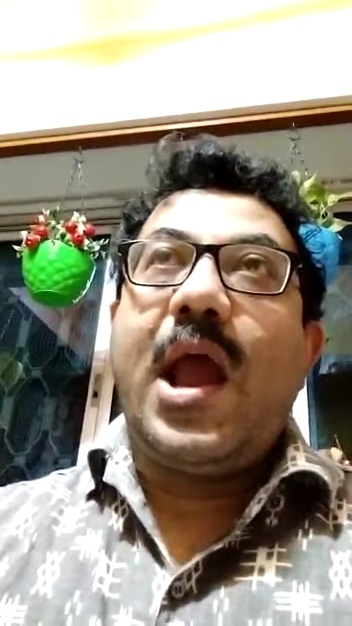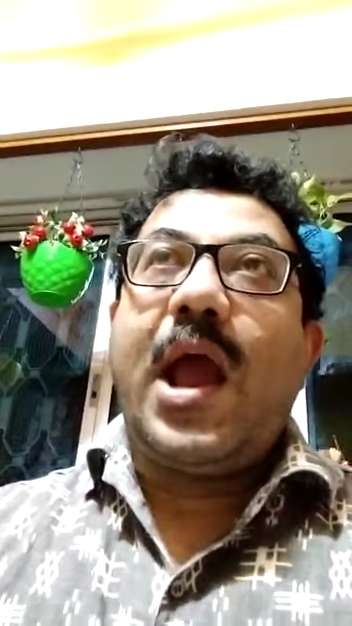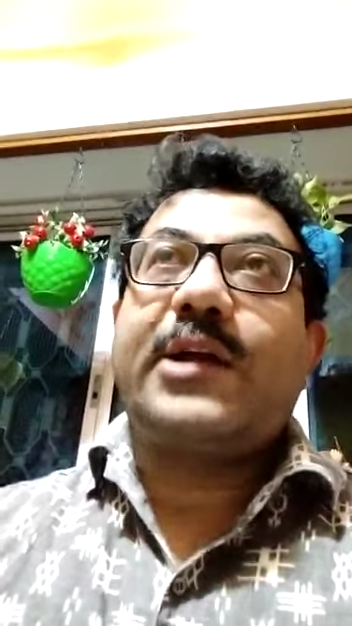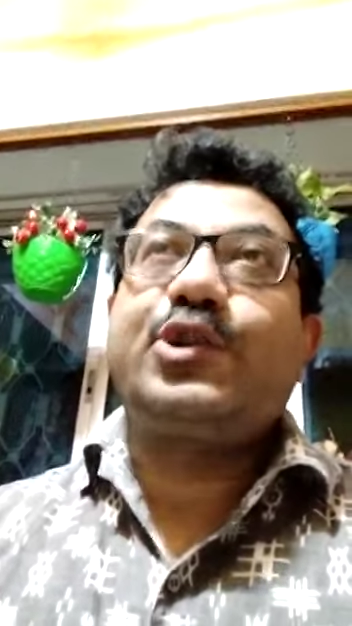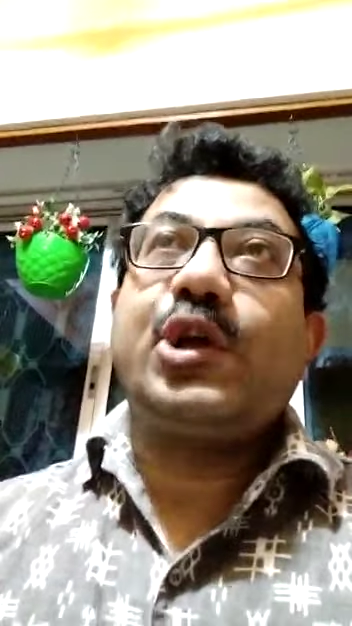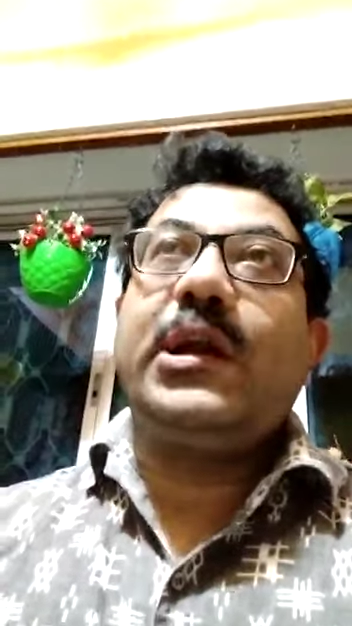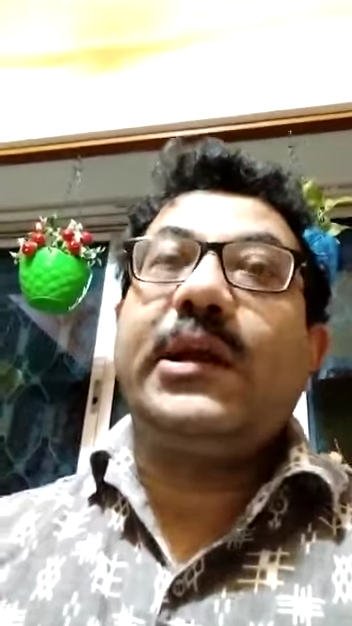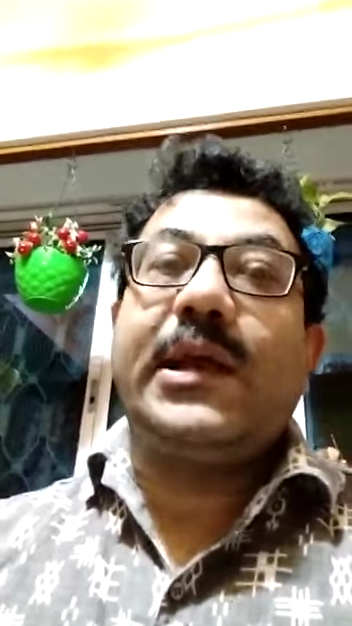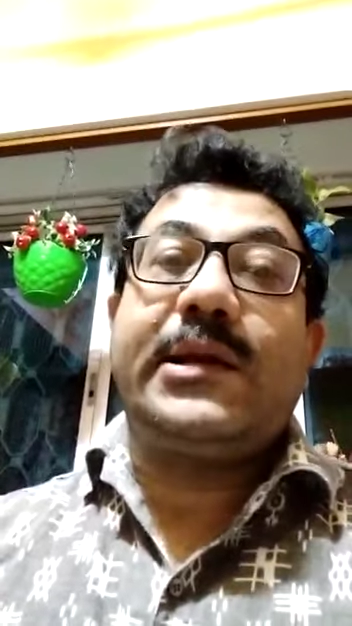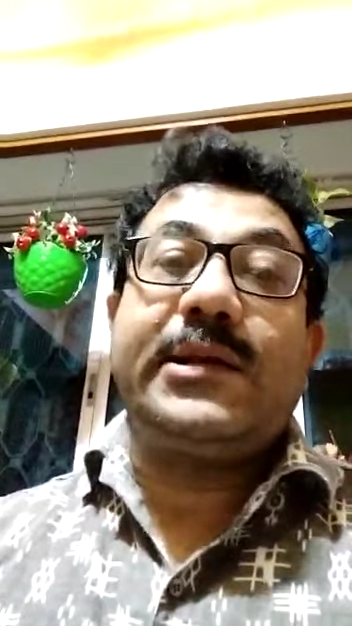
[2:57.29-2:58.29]
actually
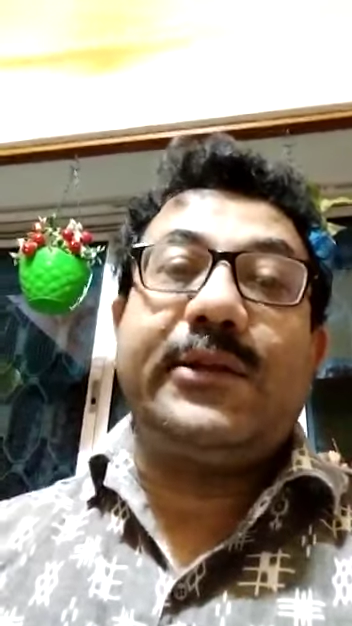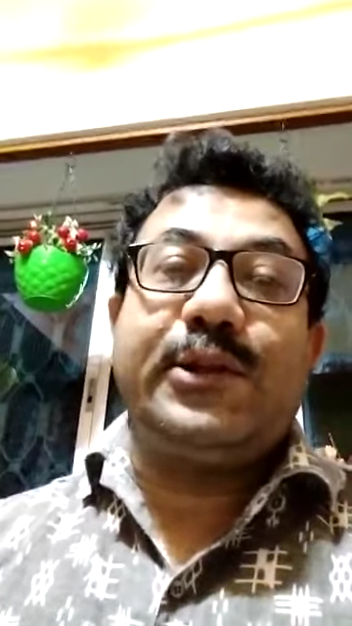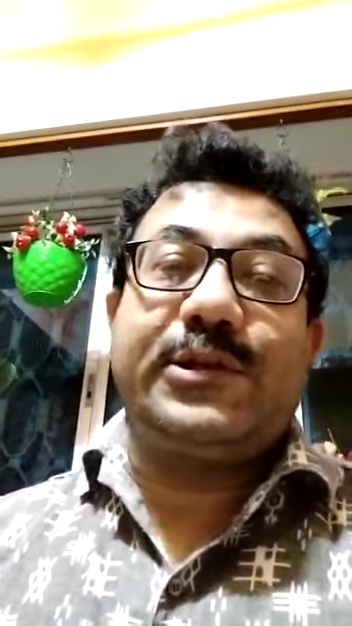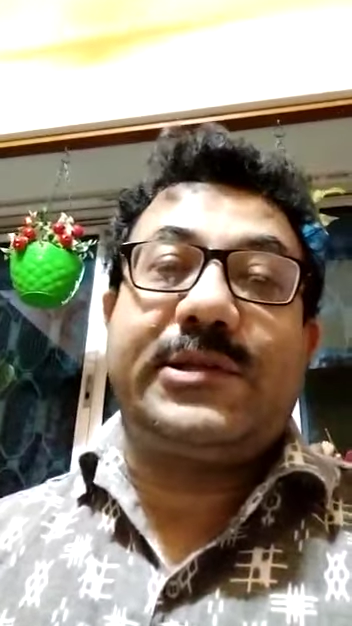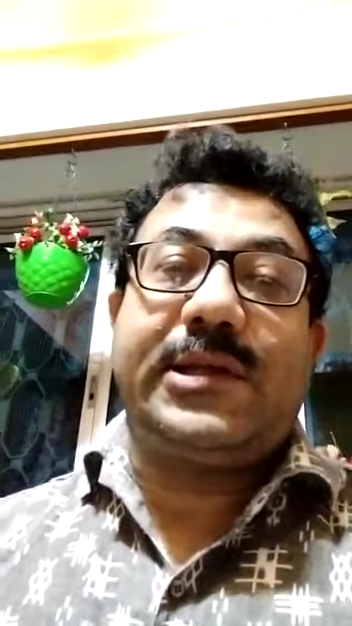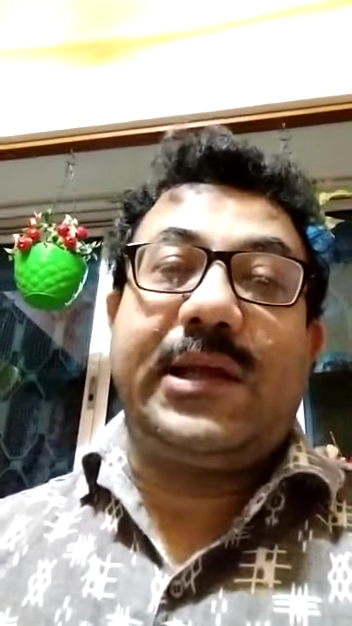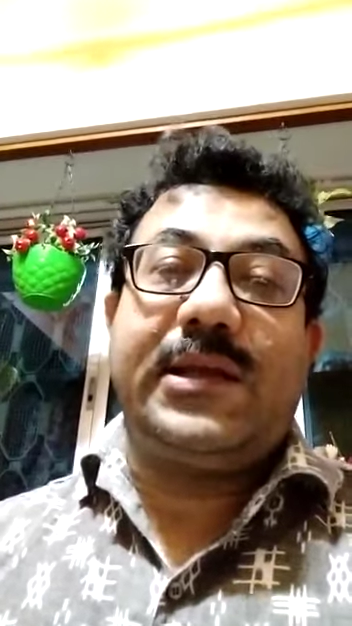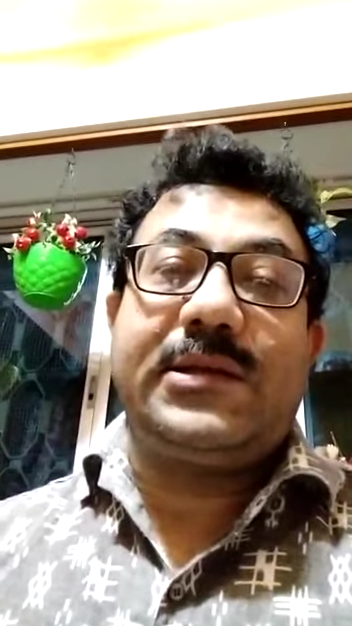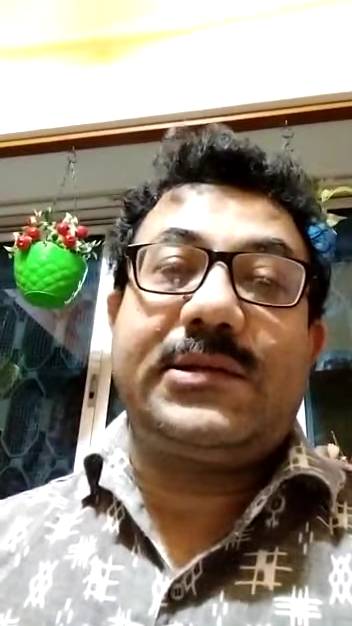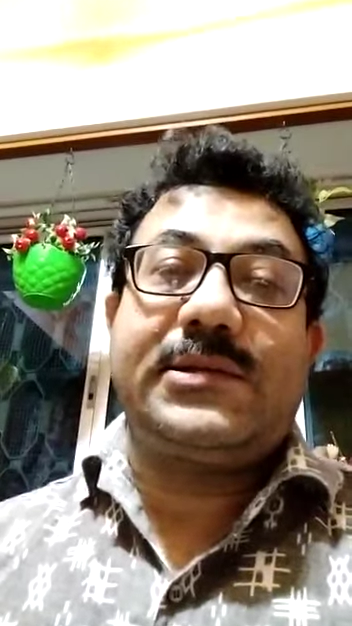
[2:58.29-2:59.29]
getting those
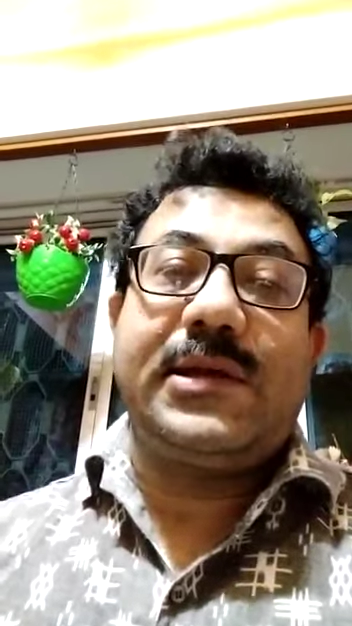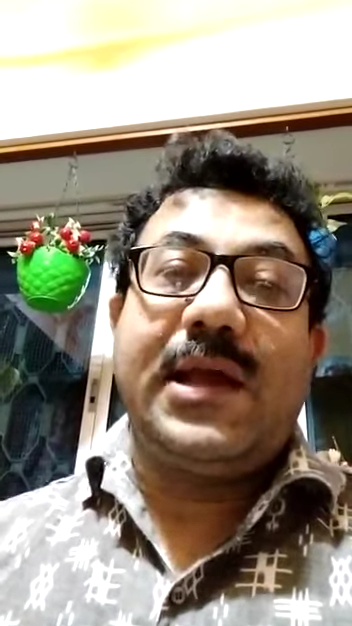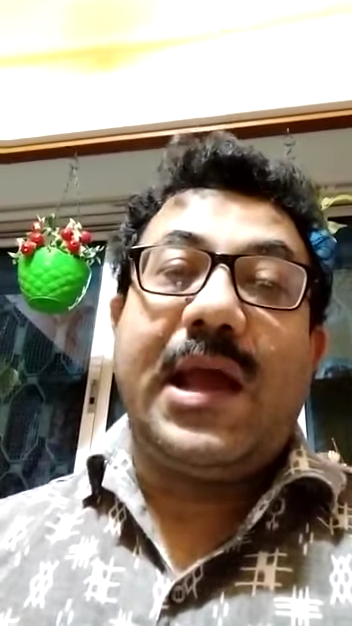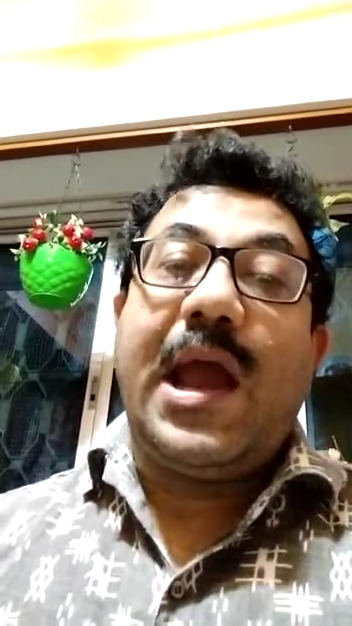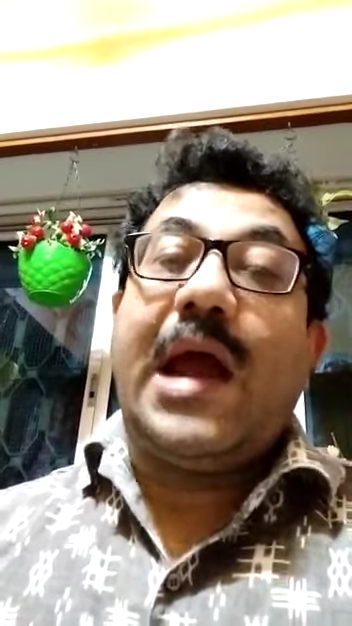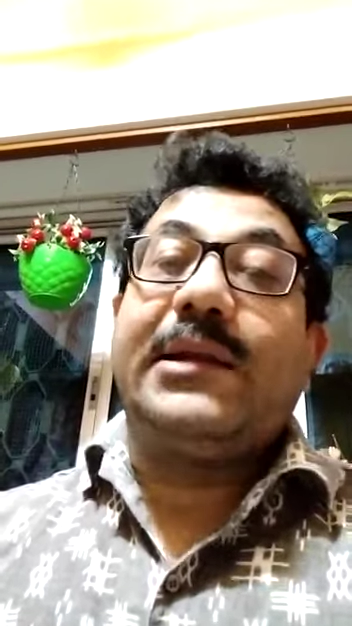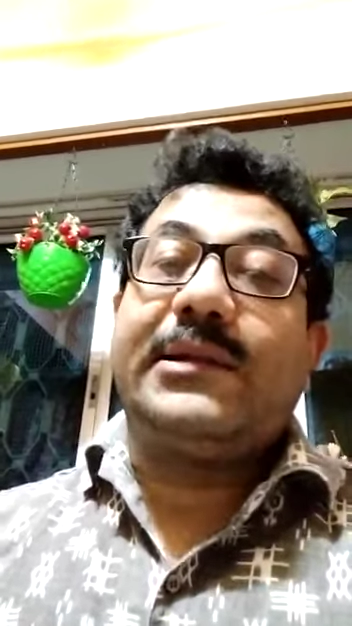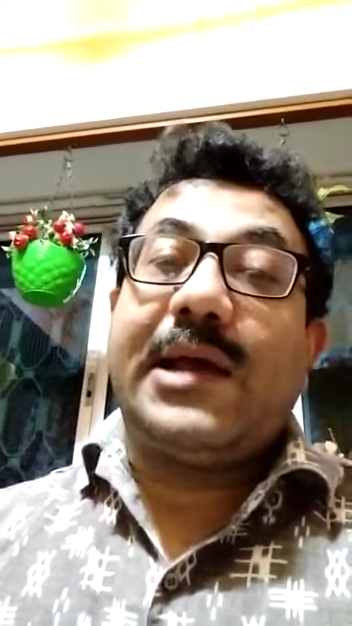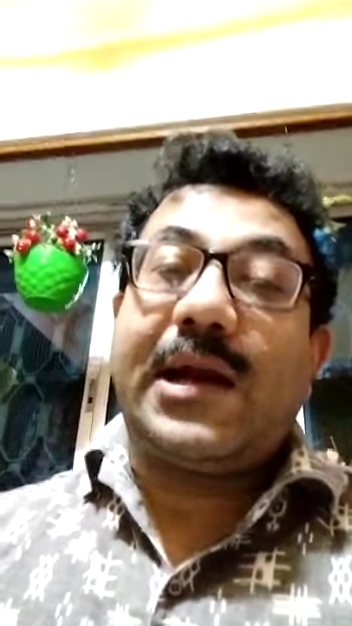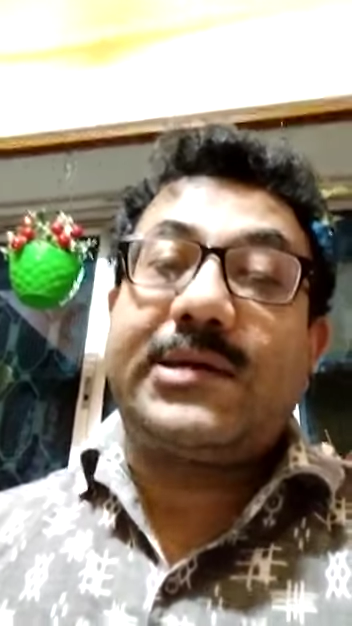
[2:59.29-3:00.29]
things,
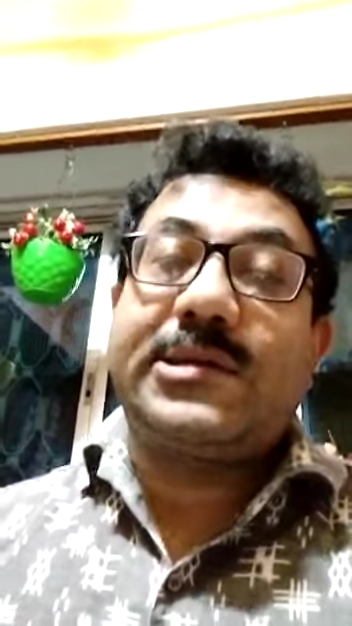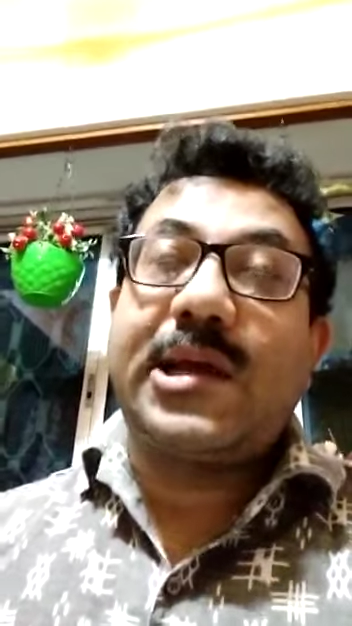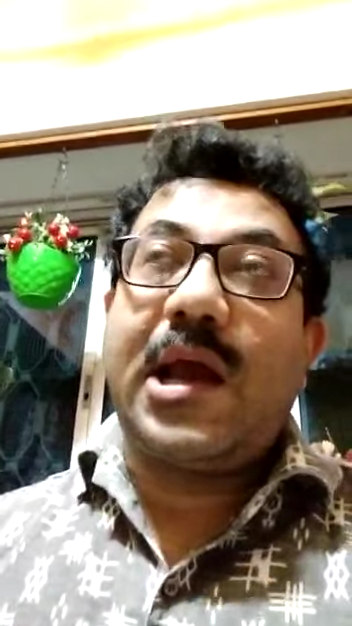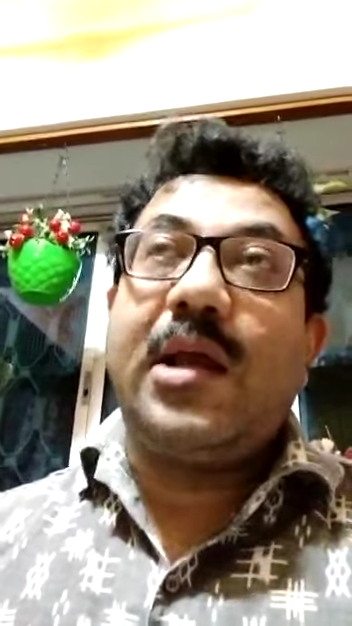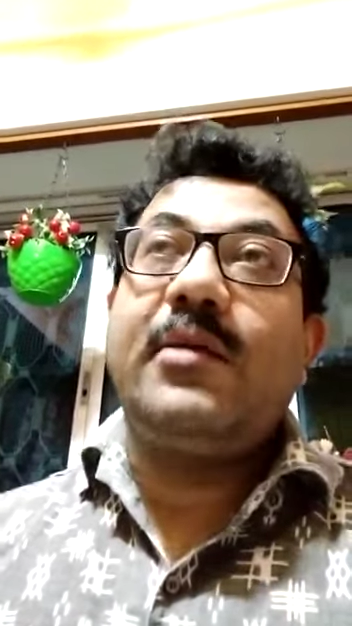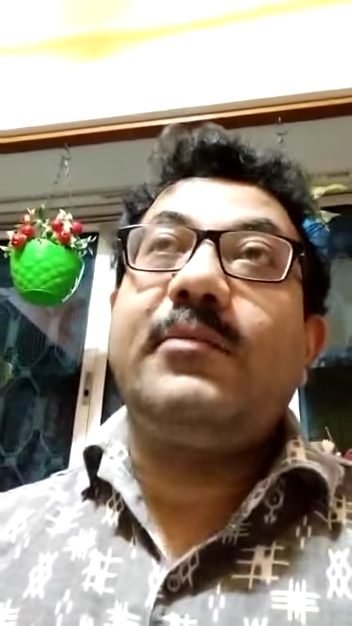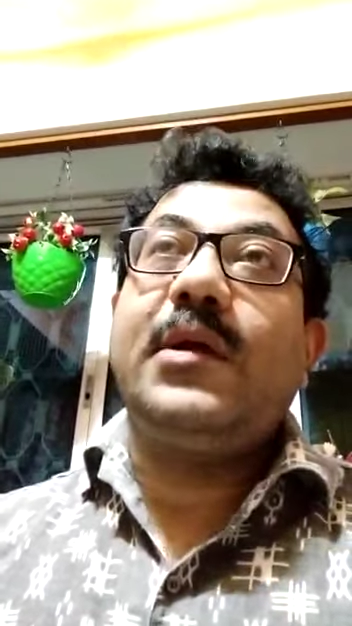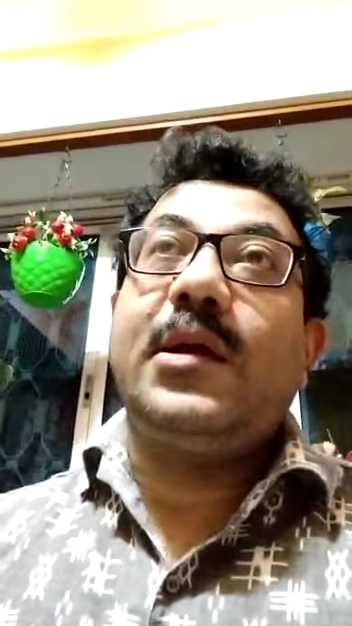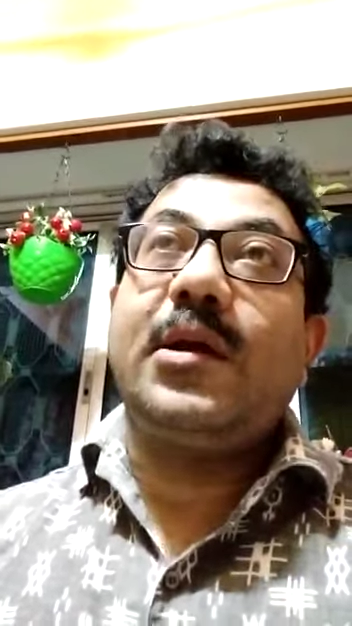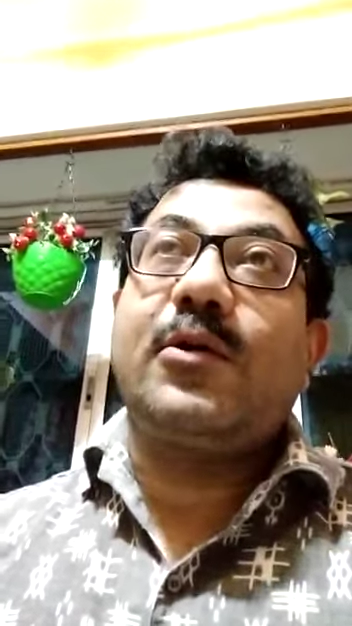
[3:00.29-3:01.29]
at that time
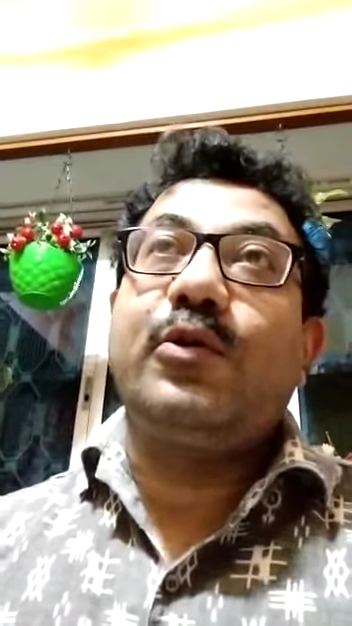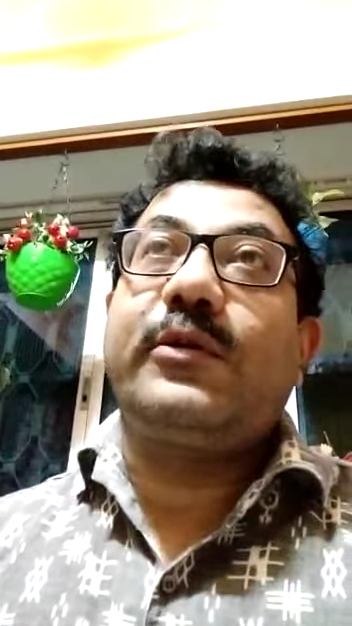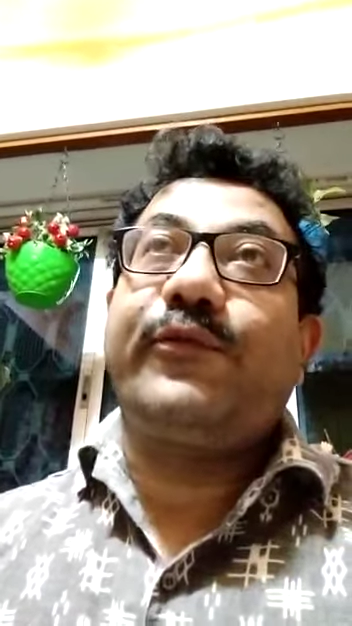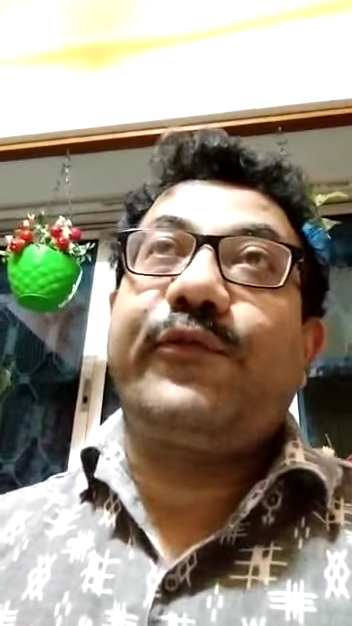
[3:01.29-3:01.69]
he could